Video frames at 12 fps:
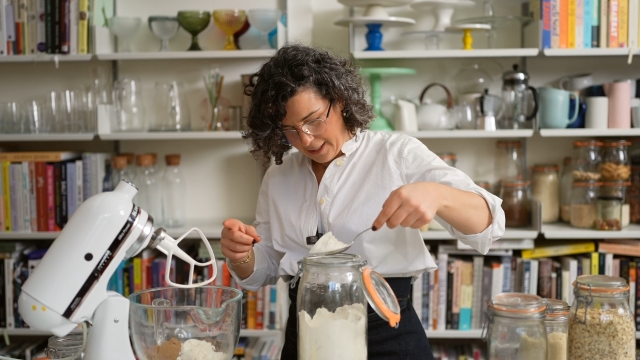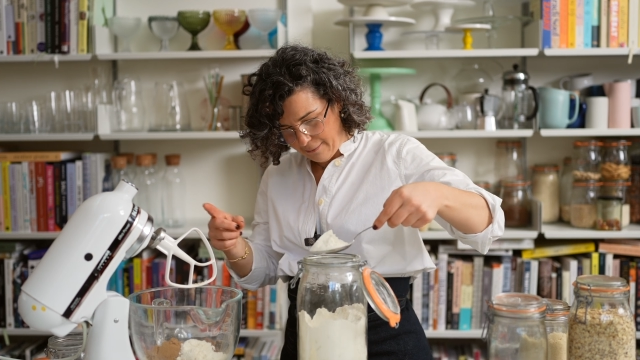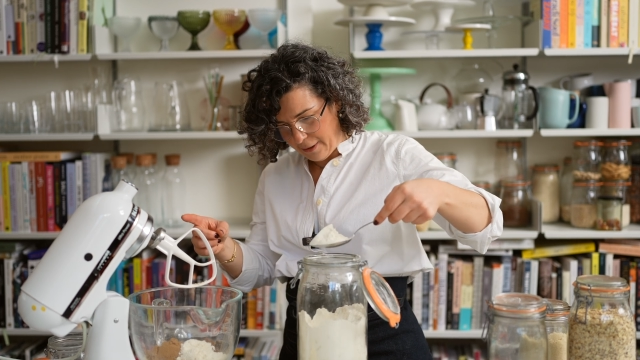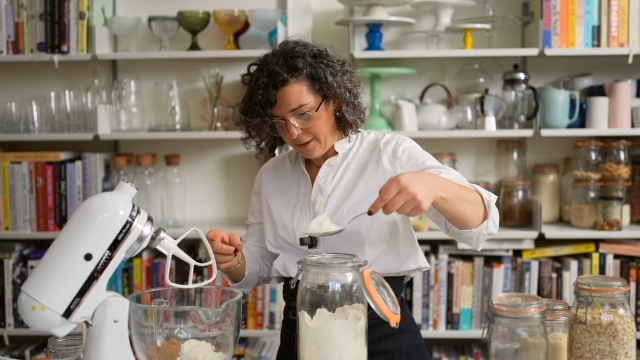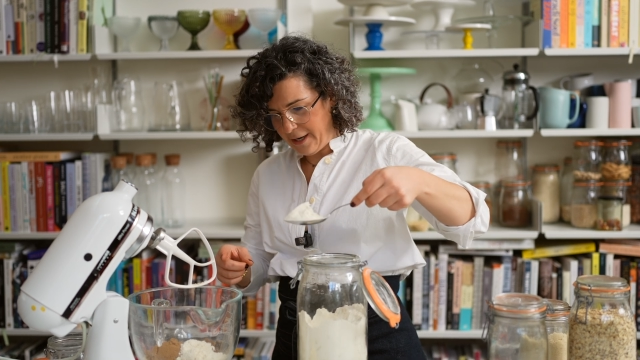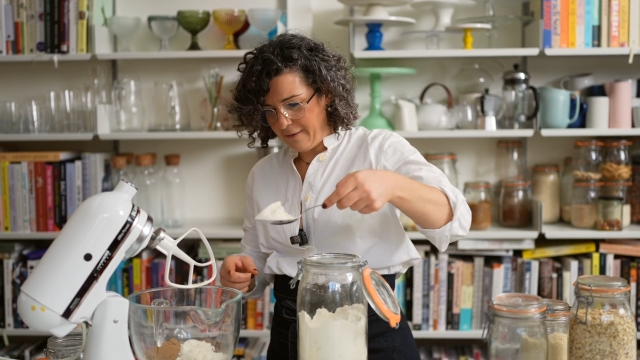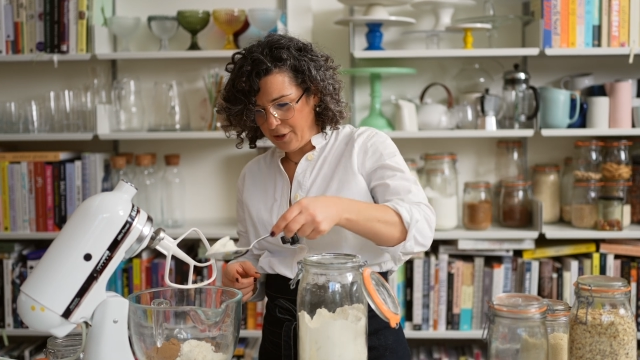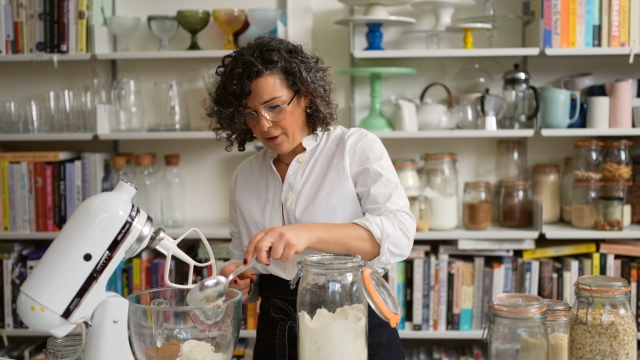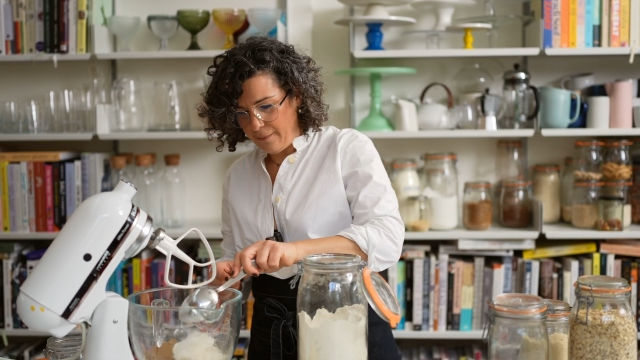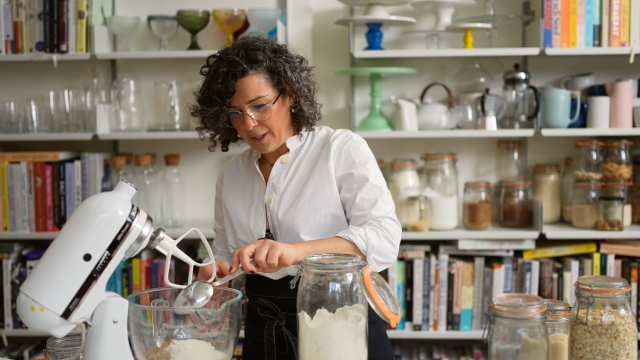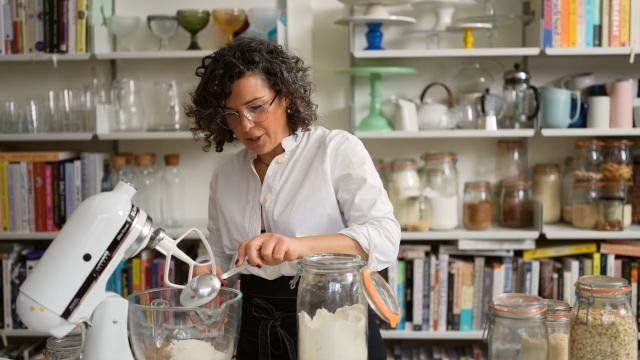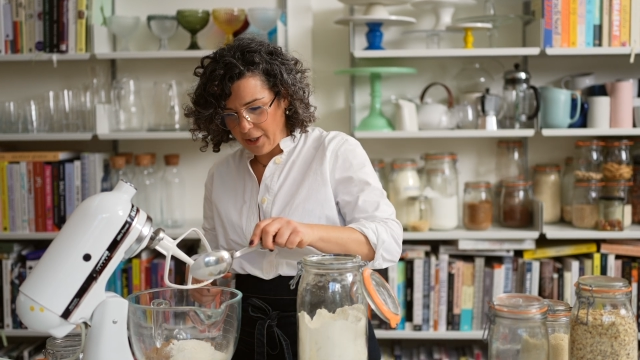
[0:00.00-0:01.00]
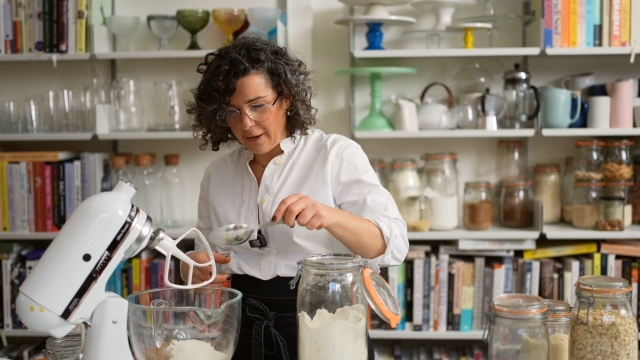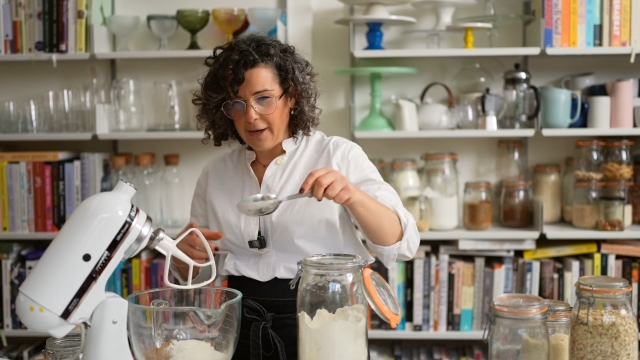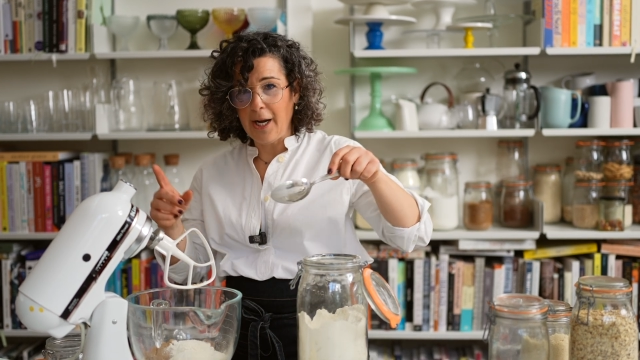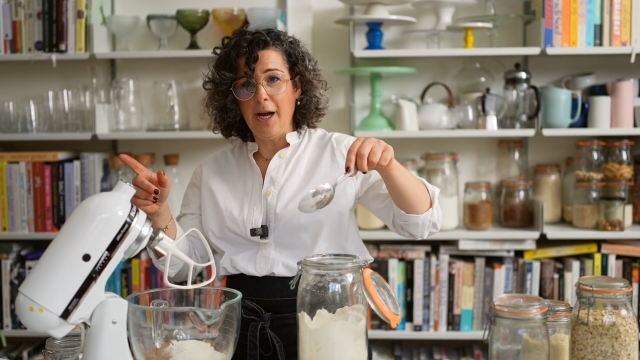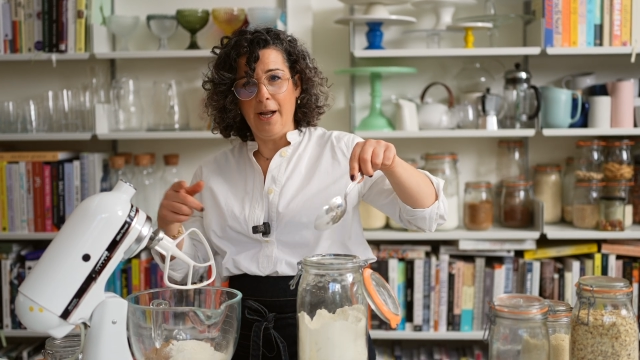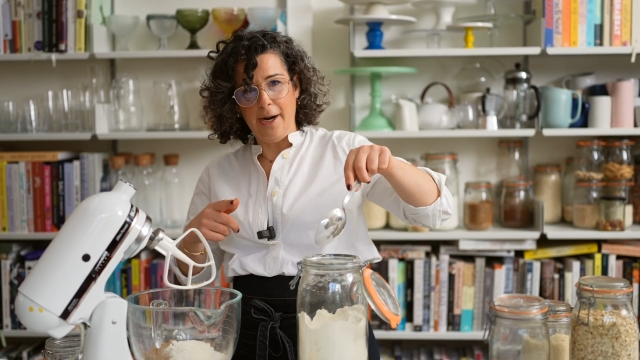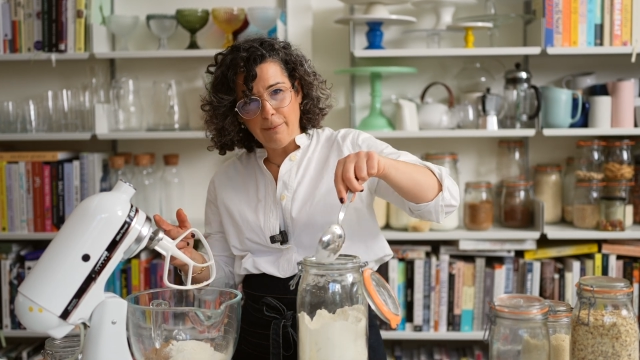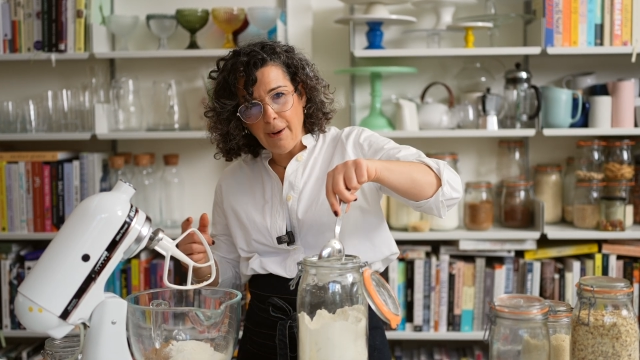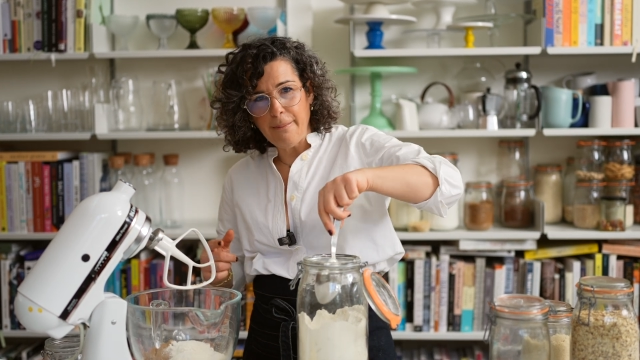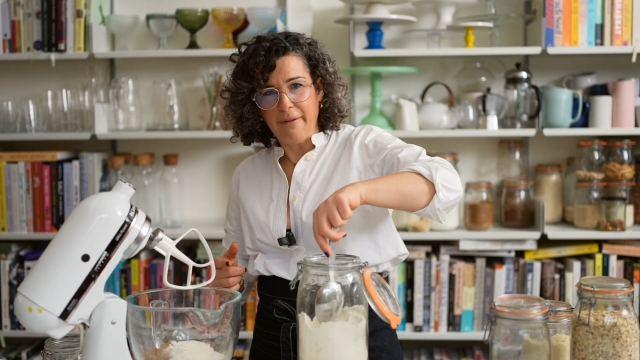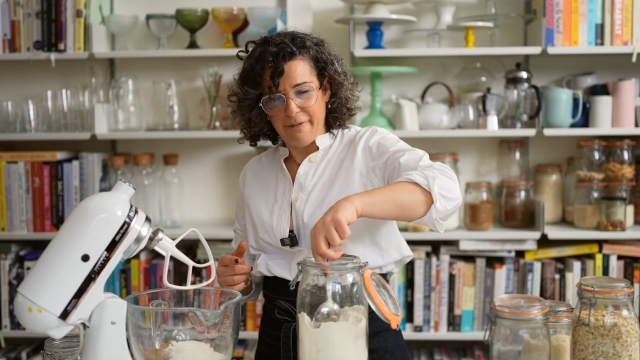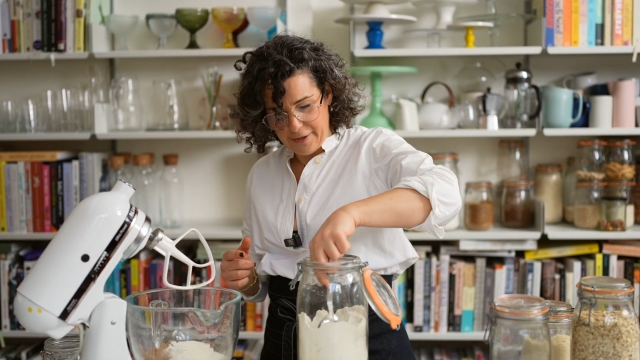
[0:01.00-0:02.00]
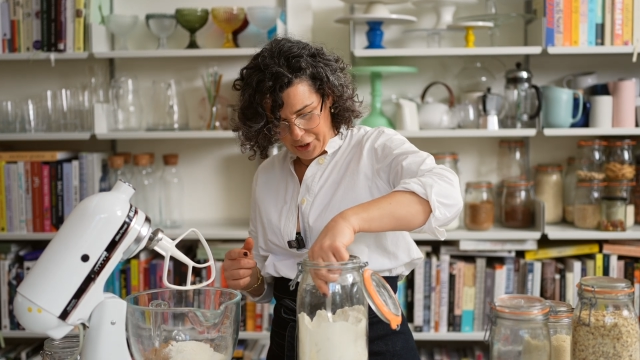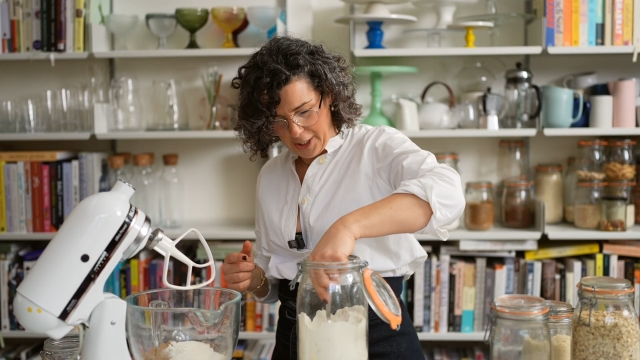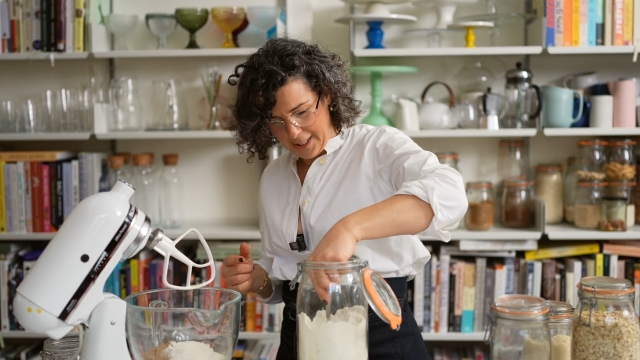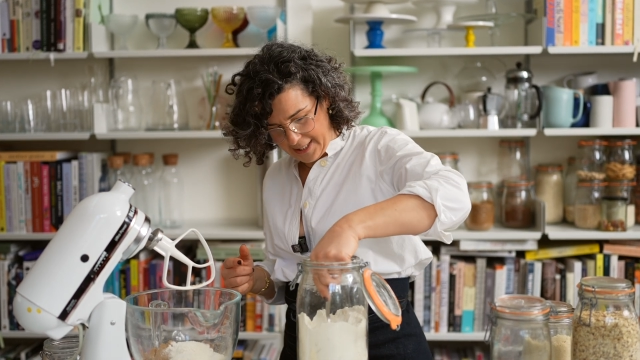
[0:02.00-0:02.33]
I won't have too much going on. I won't be fishing